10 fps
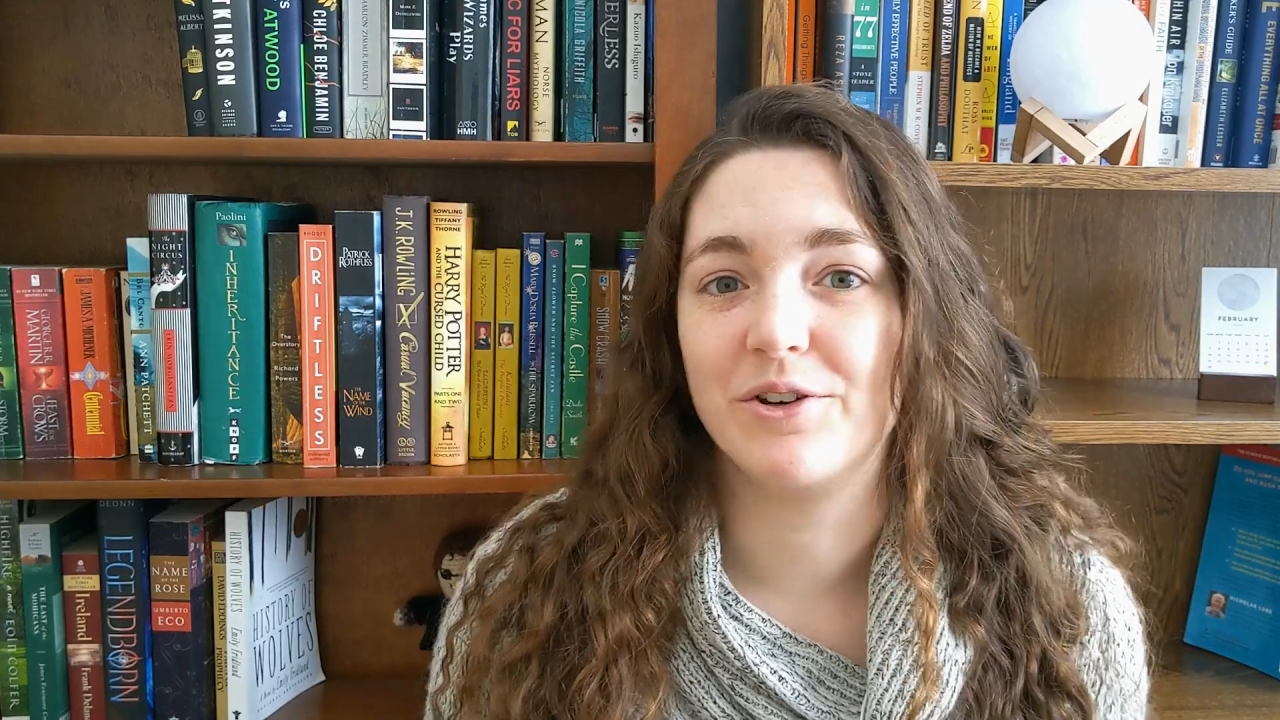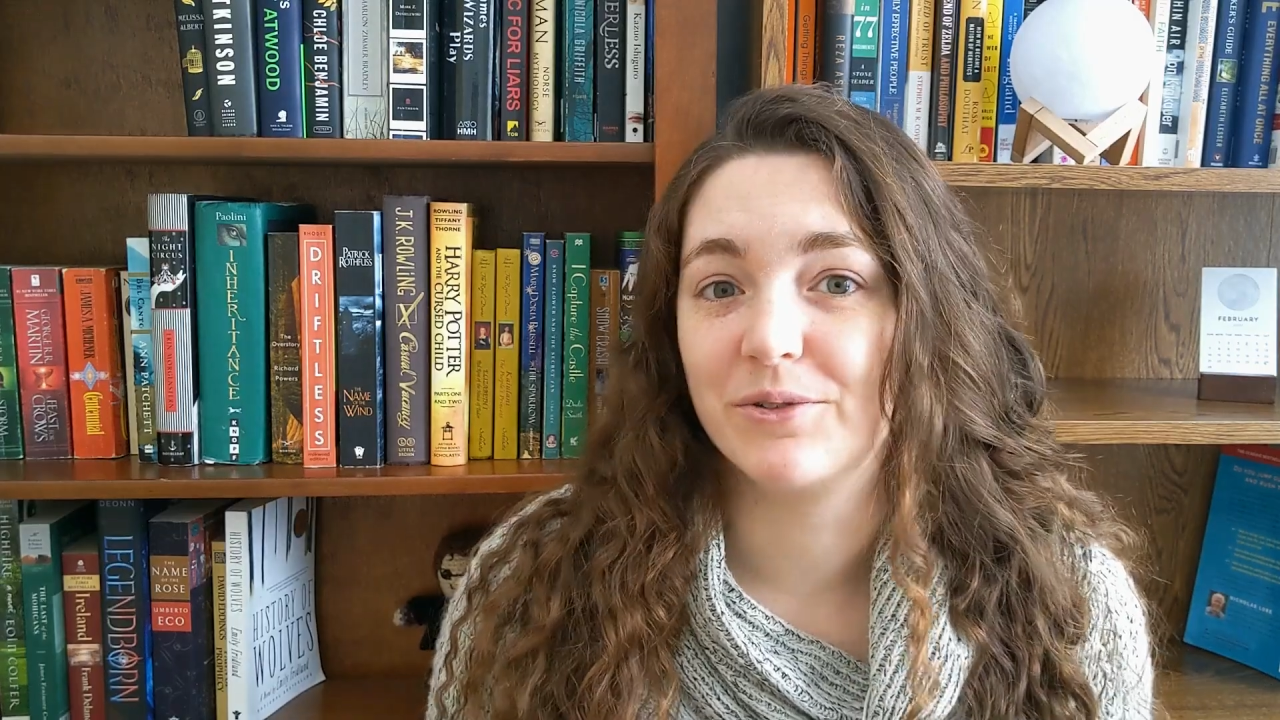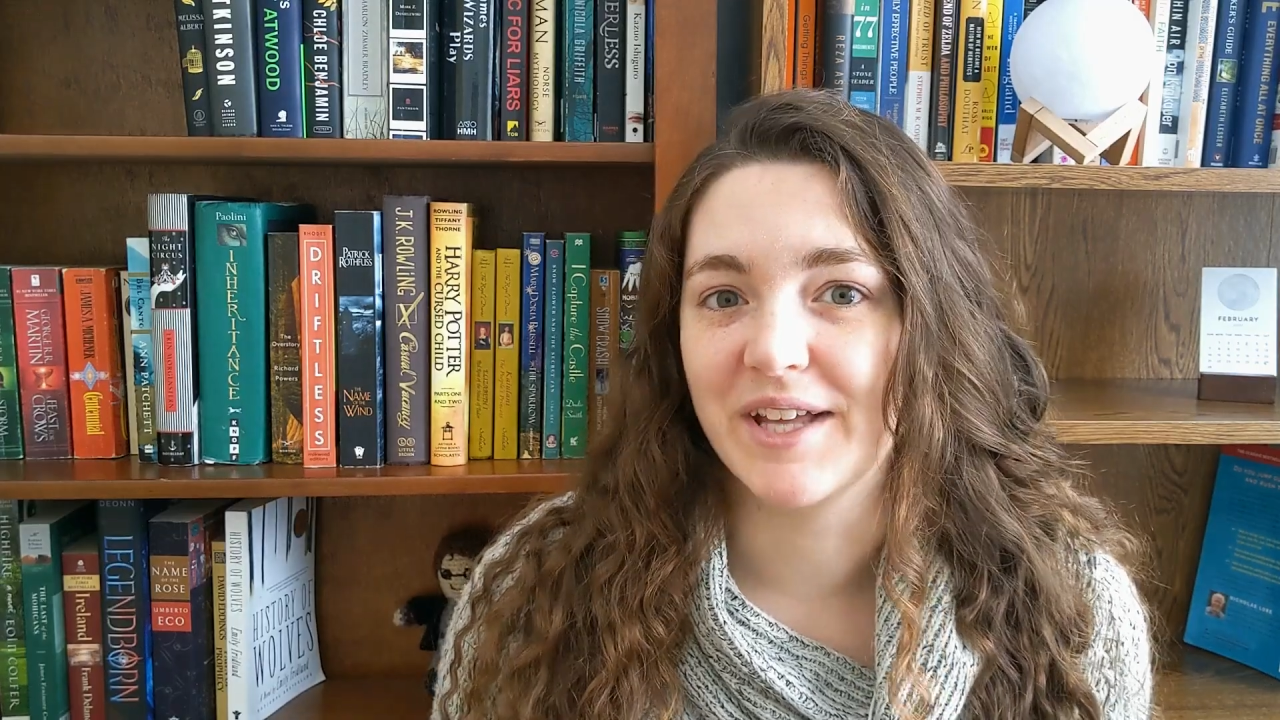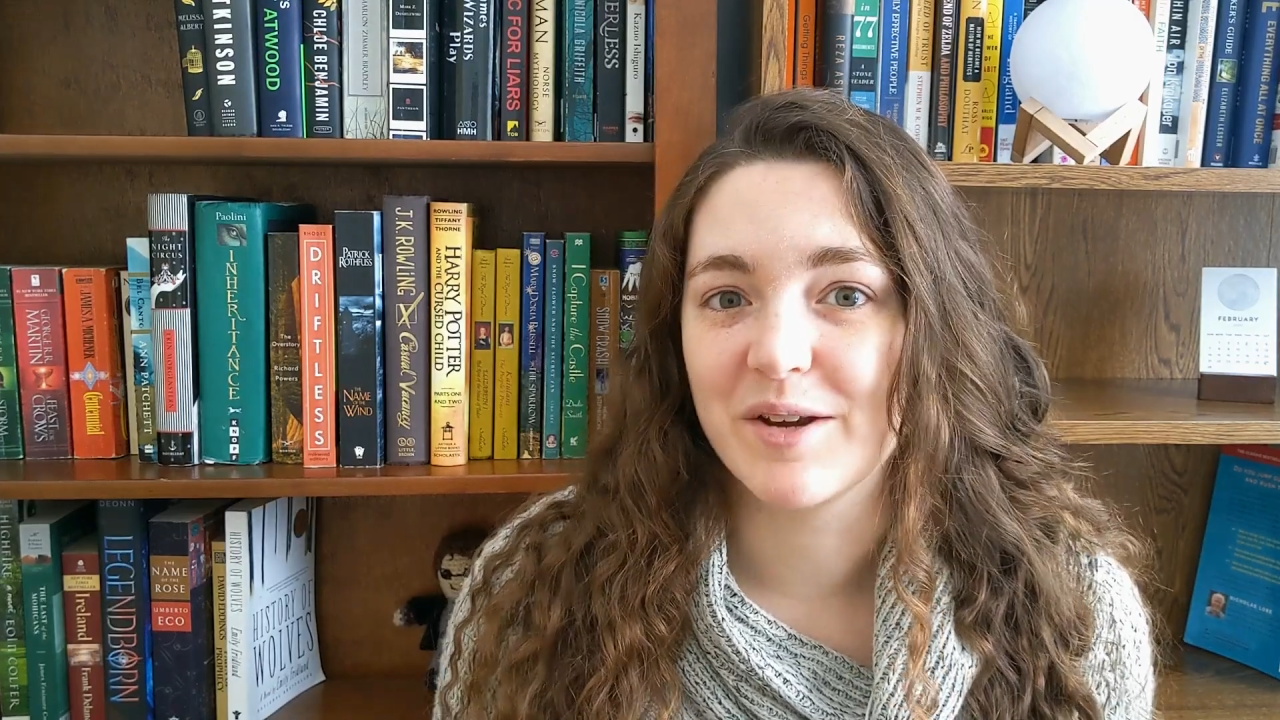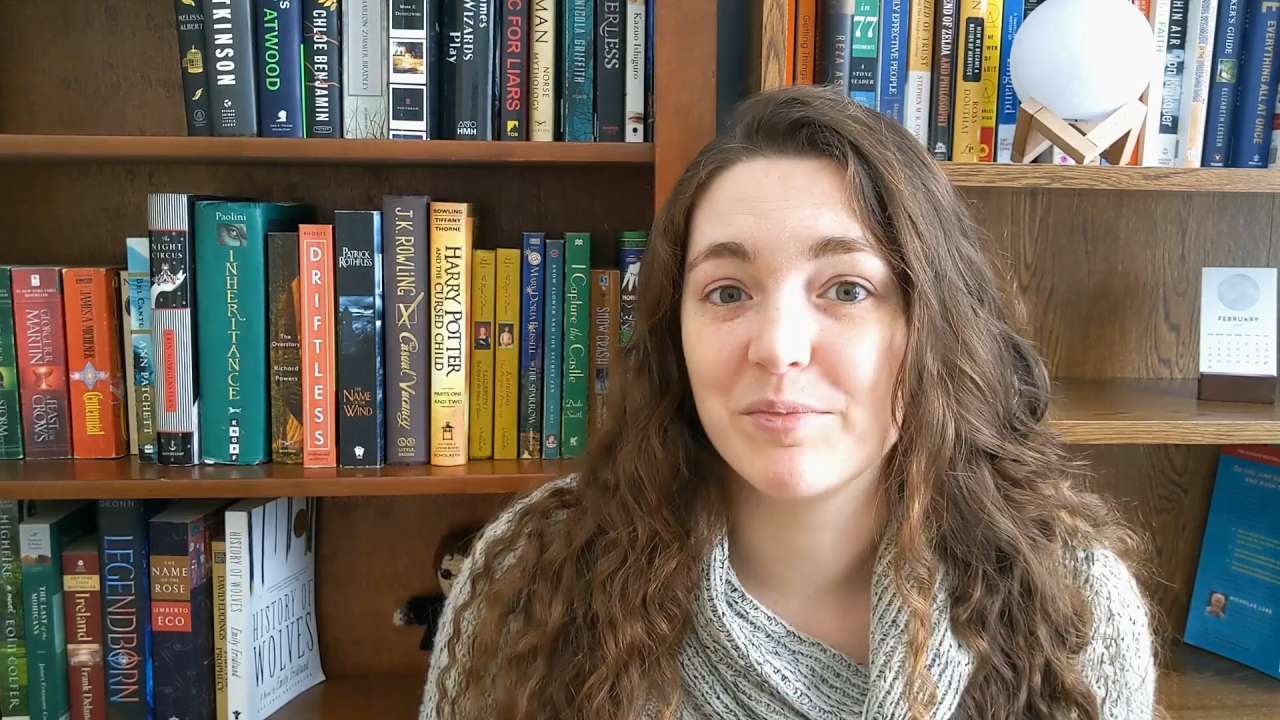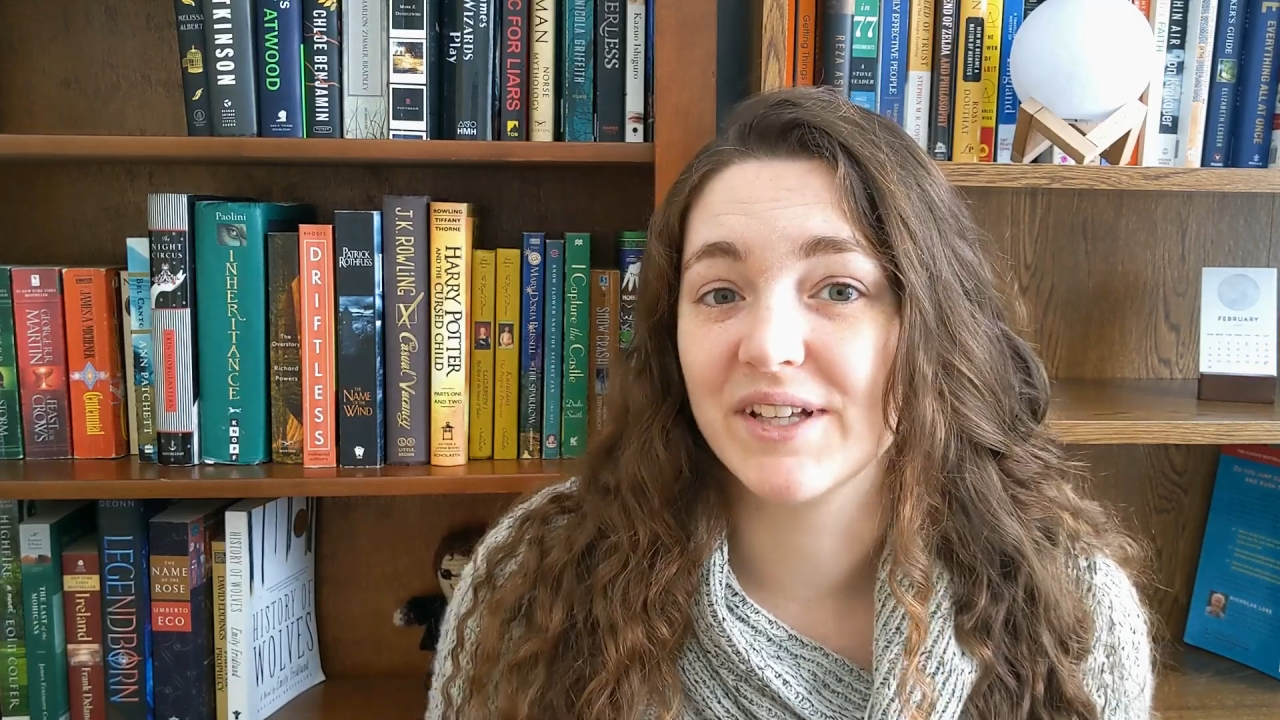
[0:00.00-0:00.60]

like